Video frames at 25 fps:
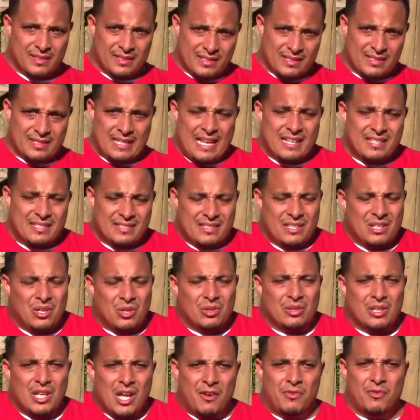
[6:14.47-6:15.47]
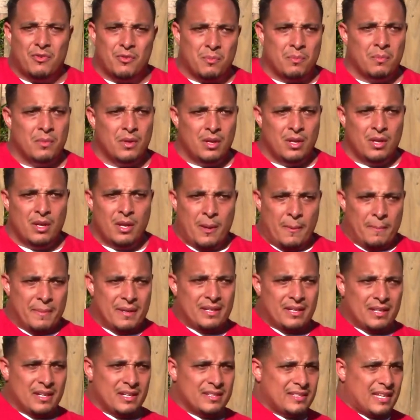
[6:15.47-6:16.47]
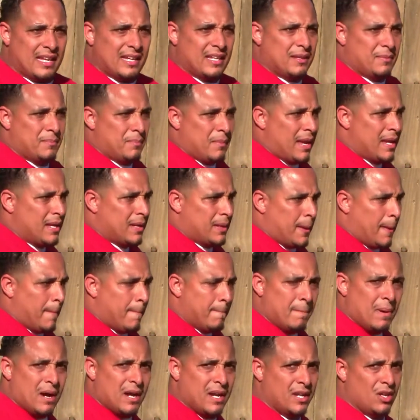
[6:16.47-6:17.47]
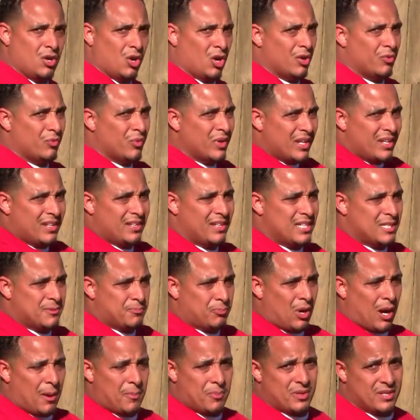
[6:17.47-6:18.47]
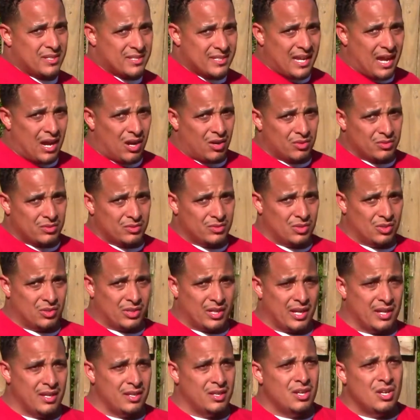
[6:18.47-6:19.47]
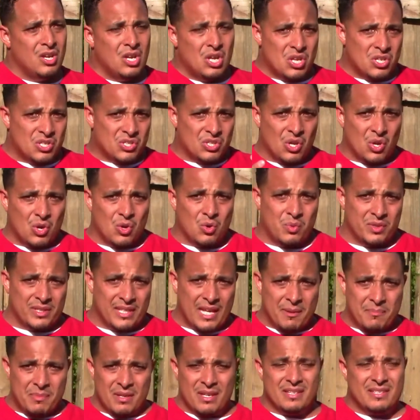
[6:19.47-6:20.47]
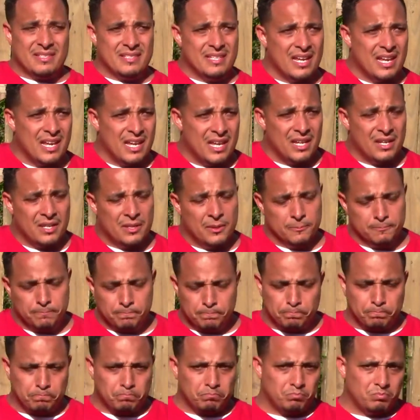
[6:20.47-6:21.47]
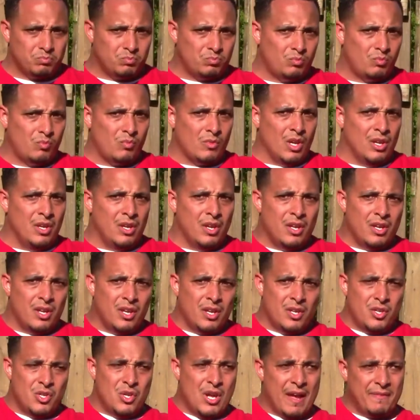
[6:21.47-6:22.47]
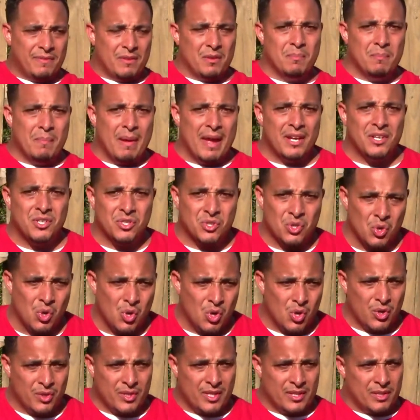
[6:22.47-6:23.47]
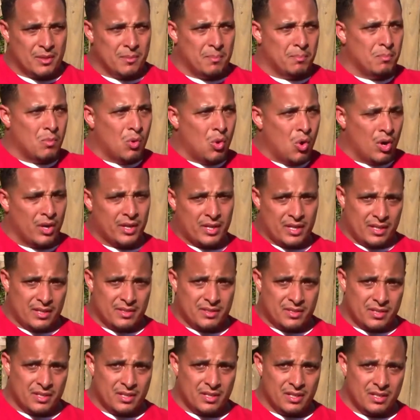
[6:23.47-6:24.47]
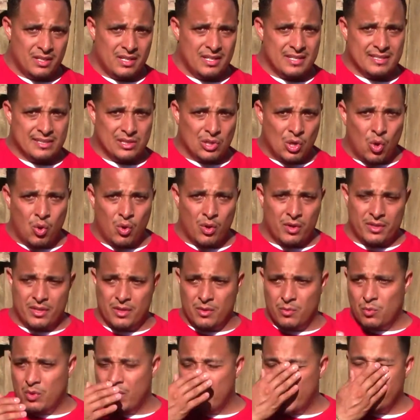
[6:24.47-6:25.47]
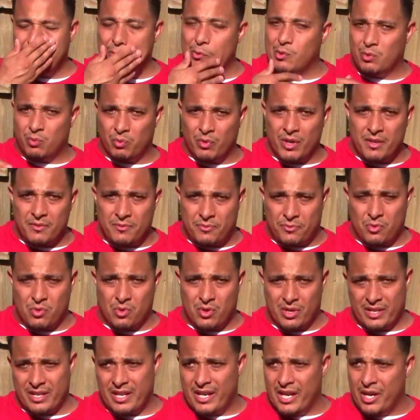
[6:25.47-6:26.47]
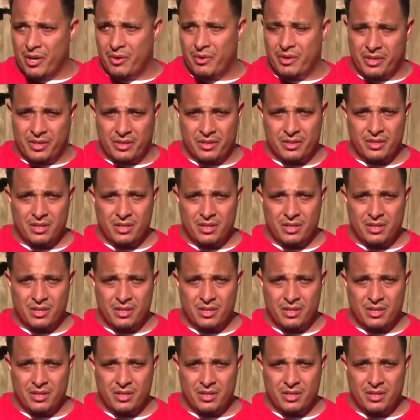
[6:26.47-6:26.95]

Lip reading: love them because they can make money on renting these properties out. Okay, so with that being said, you have to make sure that the mortgage is lower than what it will rent for in the area.